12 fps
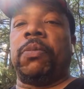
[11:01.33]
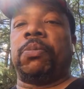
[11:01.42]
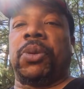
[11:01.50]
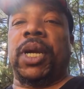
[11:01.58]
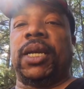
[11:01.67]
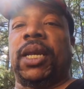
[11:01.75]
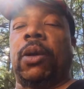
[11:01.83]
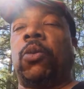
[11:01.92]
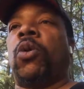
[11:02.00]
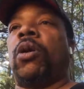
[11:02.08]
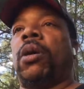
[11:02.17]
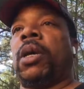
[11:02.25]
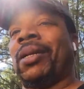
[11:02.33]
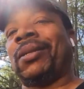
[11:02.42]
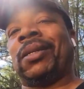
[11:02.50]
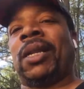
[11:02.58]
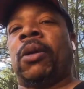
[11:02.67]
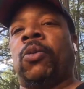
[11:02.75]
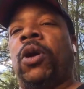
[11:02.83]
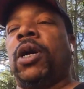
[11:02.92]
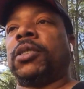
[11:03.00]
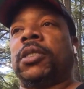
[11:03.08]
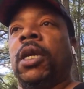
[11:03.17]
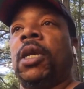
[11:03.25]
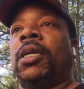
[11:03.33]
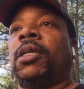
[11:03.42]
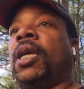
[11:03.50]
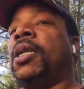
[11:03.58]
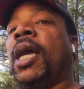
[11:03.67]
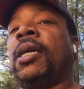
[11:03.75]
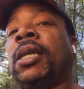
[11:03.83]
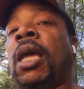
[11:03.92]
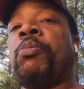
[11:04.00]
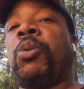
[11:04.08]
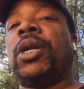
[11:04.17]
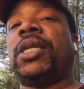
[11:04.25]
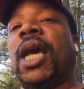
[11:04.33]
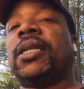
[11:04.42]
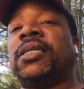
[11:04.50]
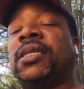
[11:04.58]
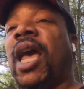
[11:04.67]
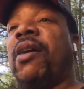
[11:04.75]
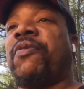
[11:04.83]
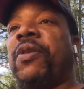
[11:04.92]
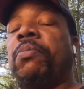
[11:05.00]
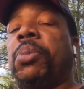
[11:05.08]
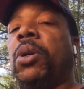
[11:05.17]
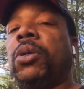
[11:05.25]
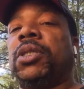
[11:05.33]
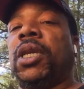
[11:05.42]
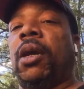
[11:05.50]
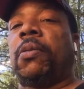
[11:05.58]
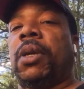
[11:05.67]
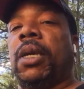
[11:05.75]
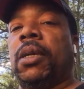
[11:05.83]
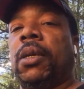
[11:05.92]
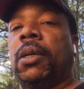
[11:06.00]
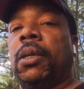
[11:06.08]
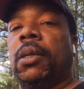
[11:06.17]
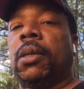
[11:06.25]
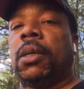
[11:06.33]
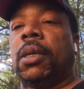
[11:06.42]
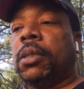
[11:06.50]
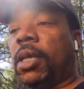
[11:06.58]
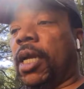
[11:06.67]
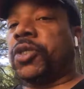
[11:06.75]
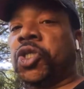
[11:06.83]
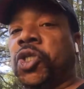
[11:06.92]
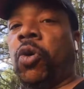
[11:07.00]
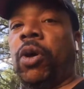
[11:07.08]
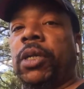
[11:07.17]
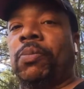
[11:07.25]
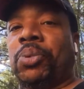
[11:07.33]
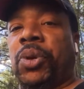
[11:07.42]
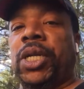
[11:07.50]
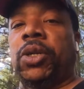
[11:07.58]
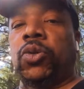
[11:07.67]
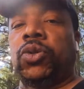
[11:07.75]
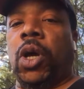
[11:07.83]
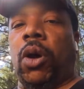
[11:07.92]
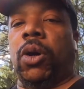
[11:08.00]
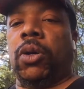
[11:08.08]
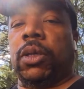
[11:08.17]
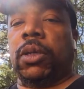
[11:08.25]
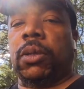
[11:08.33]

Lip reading: breed that was. Then they brought that Staffy Bull Terrier, that short brindle dog.